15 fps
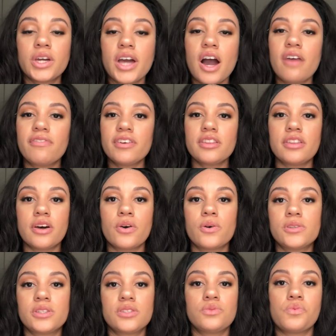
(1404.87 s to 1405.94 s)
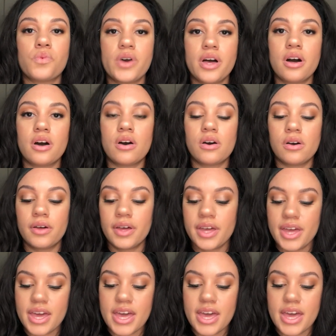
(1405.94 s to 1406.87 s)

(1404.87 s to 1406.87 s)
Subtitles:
look out for those as well.